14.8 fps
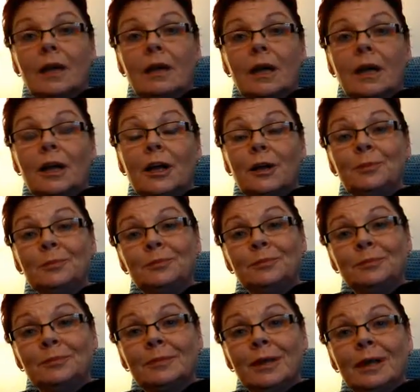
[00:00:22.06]
Hello,
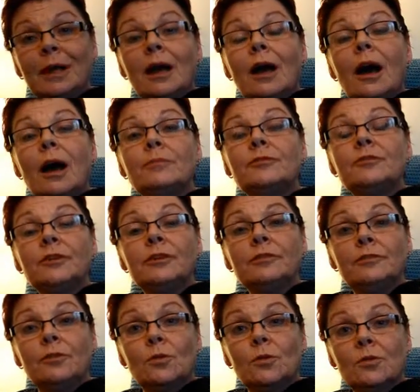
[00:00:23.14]
I'm Fern
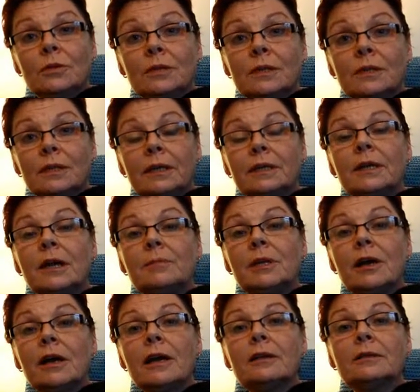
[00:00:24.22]
Fawkes and I'm the
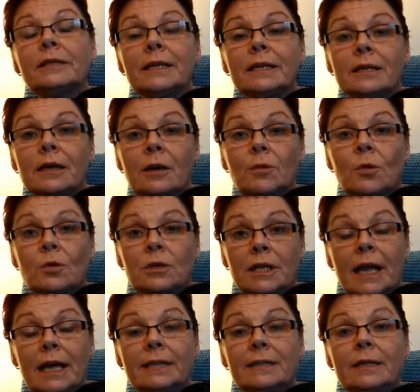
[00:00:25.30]
ILT
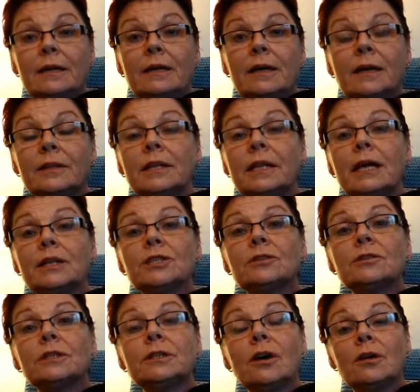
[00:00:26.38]
Coordinator at the National
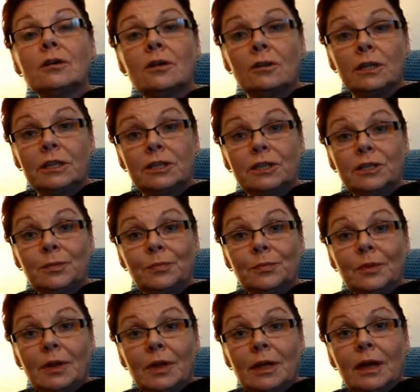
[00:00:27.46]
Star College.
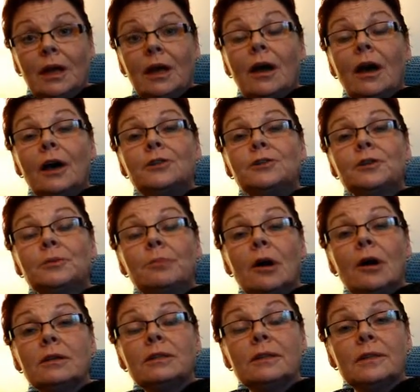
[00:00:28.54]
I took
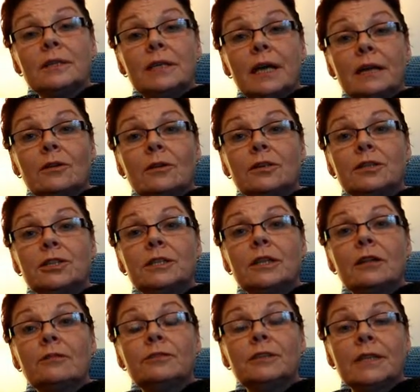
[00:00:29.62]
part in the Technology
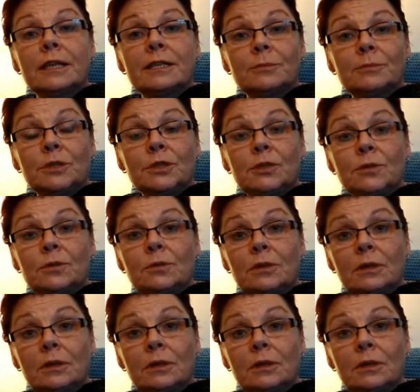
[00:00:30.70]
Self-Assessment tool